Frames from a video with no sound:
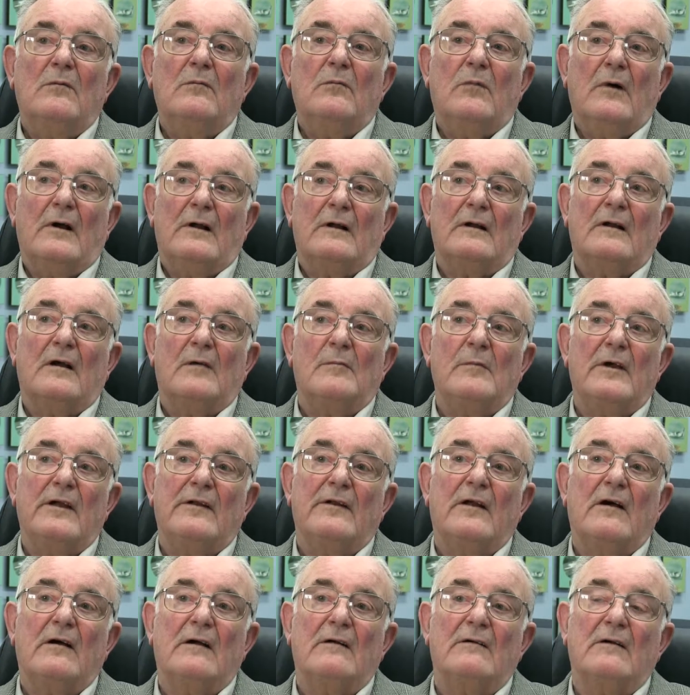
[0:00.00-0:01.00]
Well, I mean,
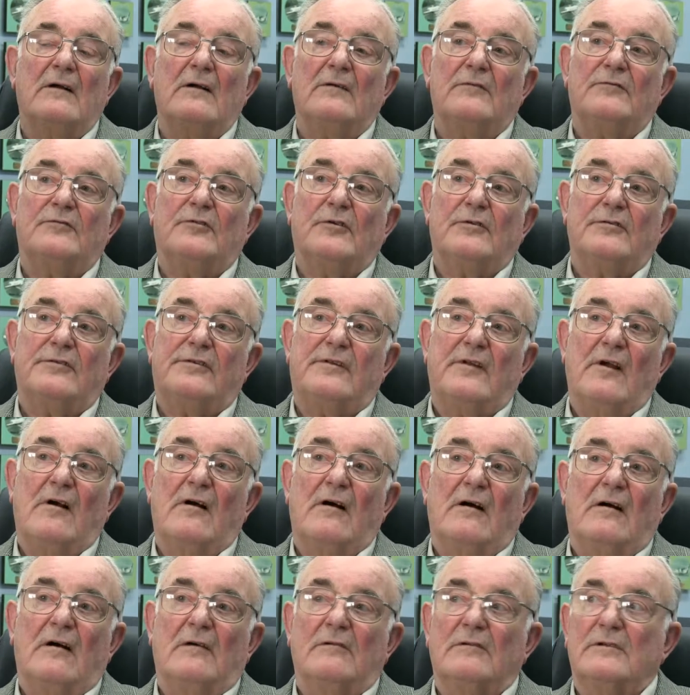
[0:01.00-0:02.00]
for a
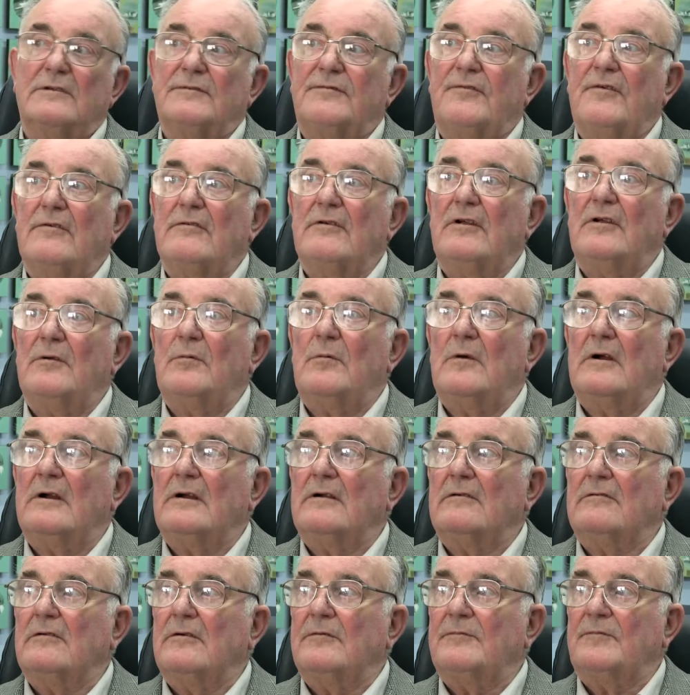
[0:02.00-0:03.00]
start, I was very
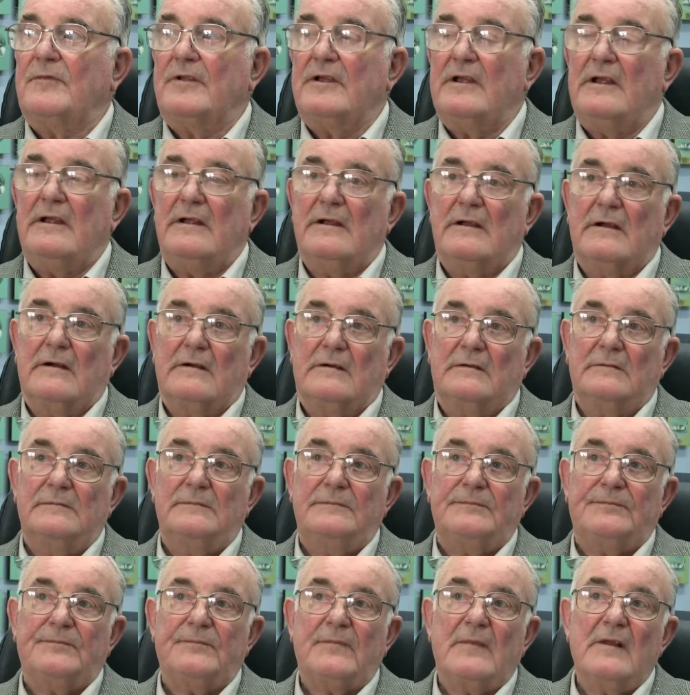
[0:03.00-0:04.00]
aware of the
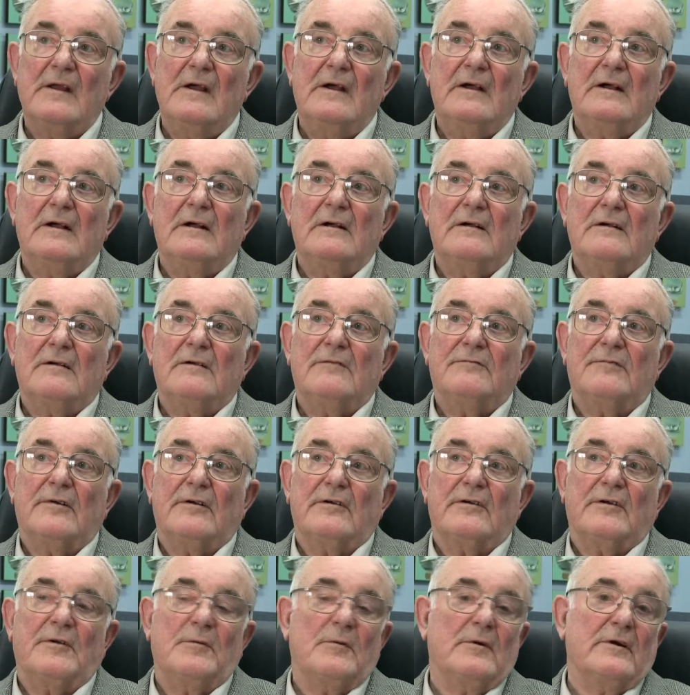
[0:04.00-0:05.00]

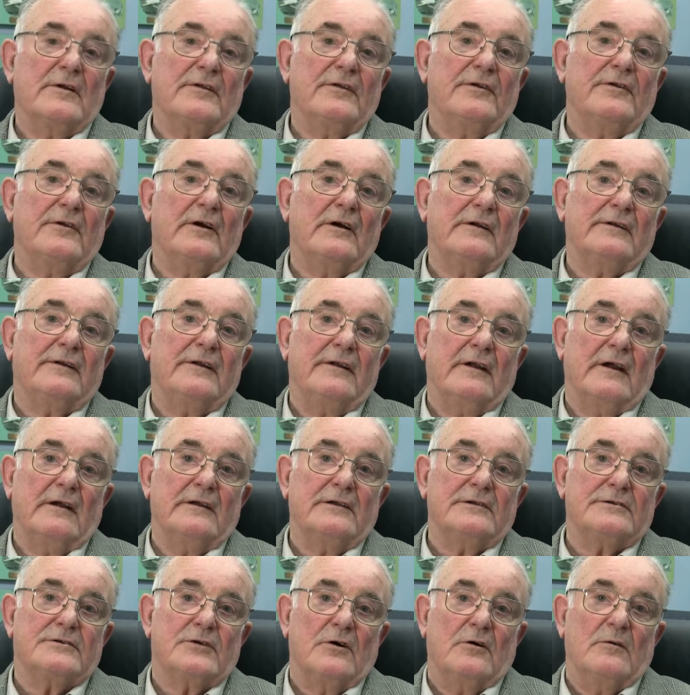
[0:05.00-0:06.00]

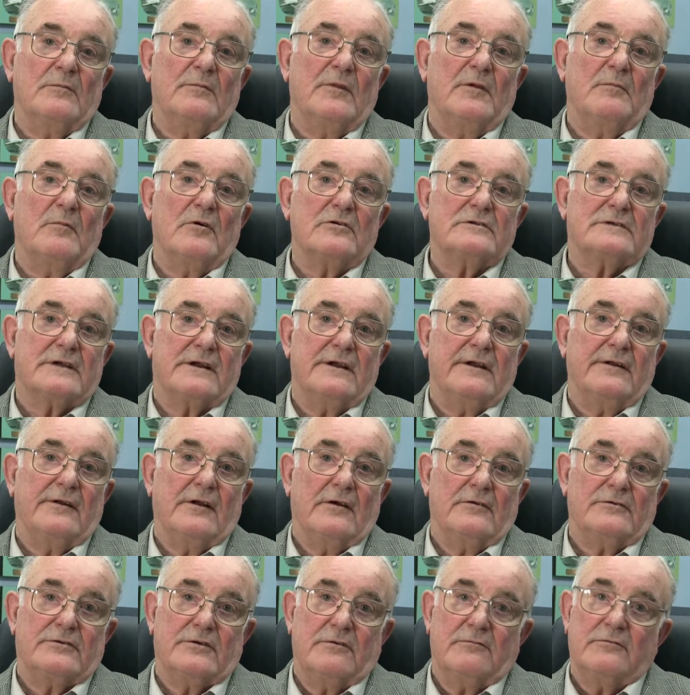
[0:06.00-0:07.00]
98 shop, the
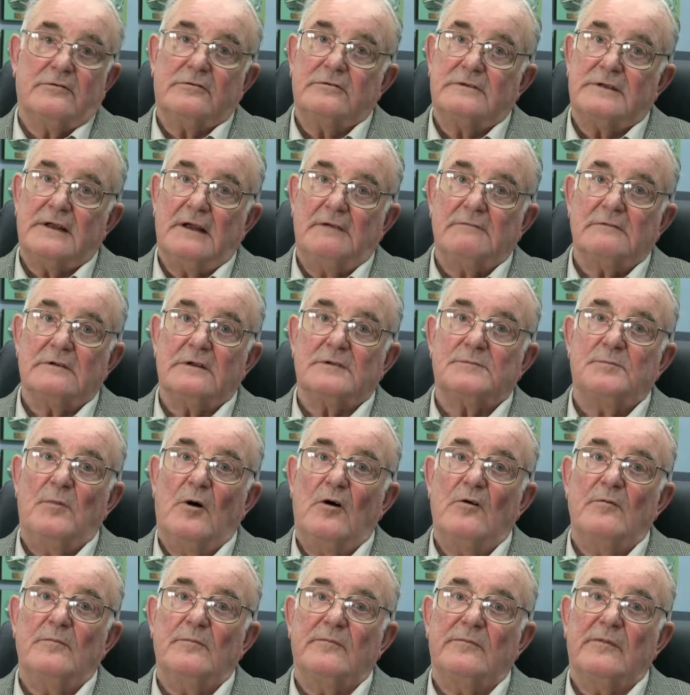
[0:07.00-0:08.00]
mosquito shop, because that was
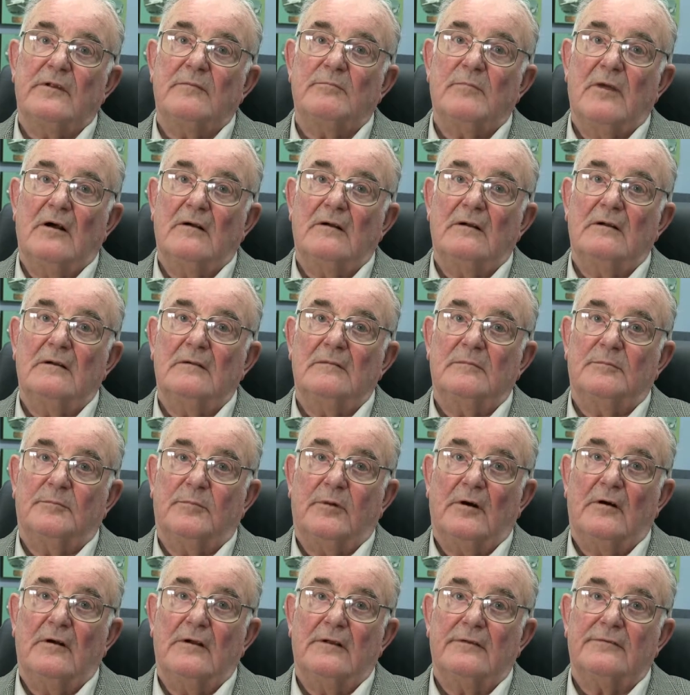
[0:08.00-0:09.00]
bombed
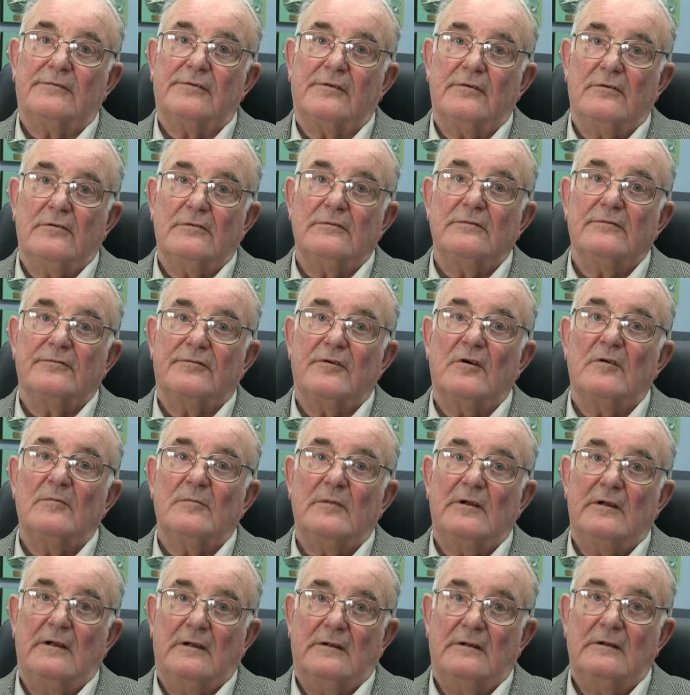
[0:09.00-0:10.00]
by a student from
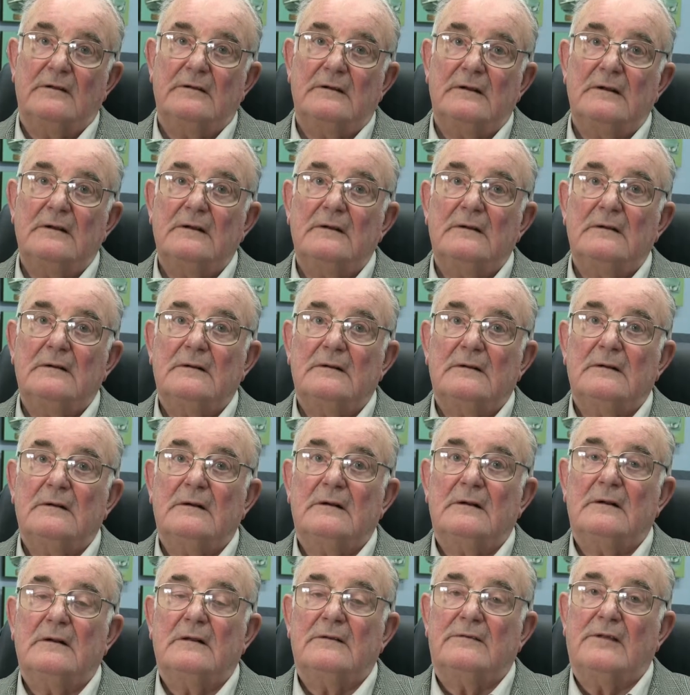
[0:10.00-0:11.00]
here.
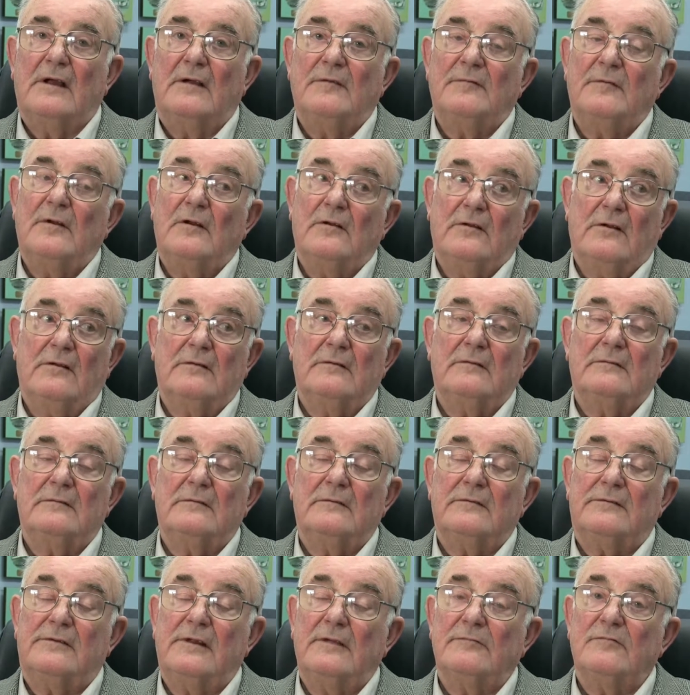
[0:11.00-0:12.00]
So
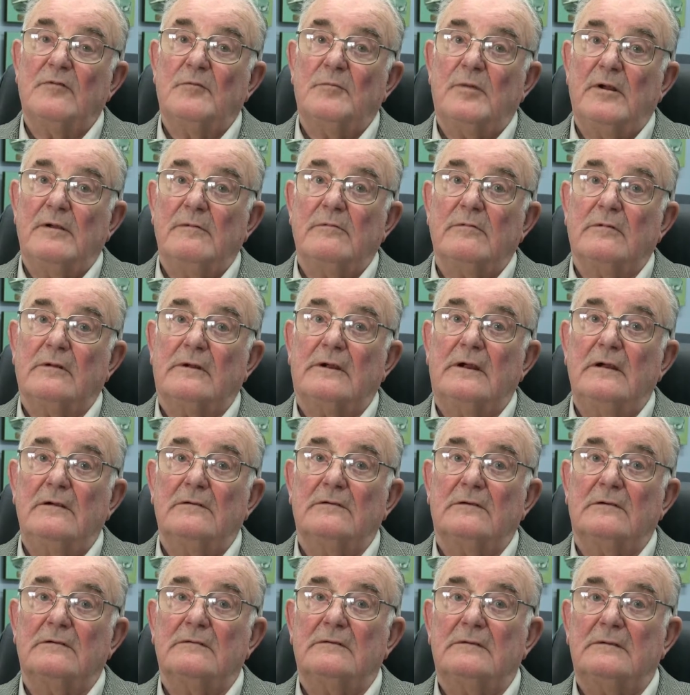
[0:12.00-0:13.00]
several people were
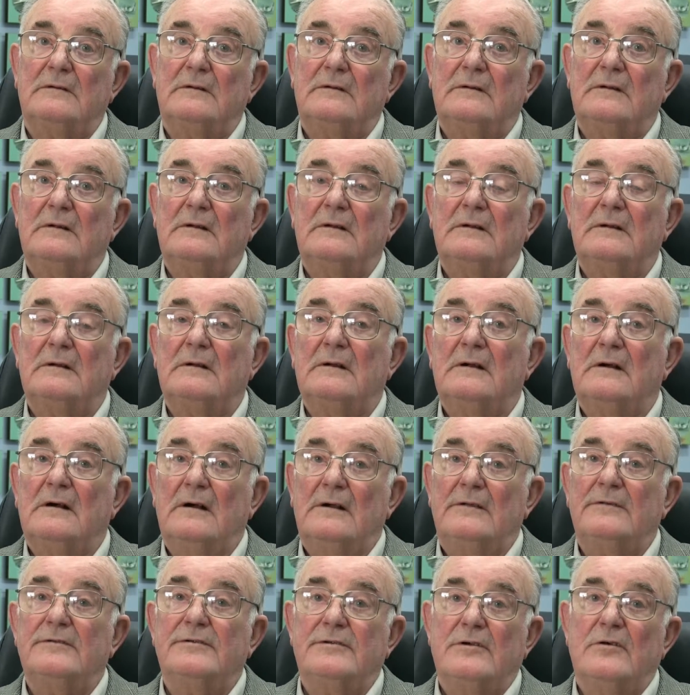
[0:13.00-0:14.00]
killed. I
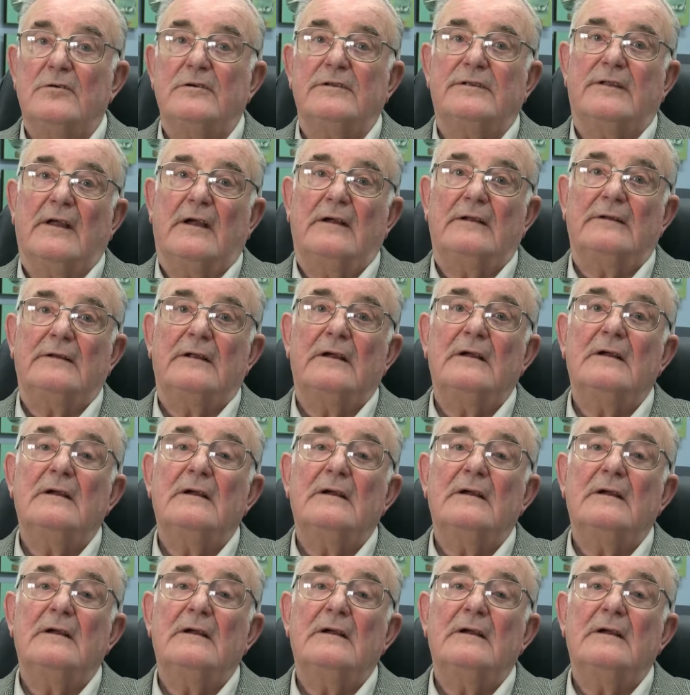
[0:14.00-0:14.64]
enjoyed that.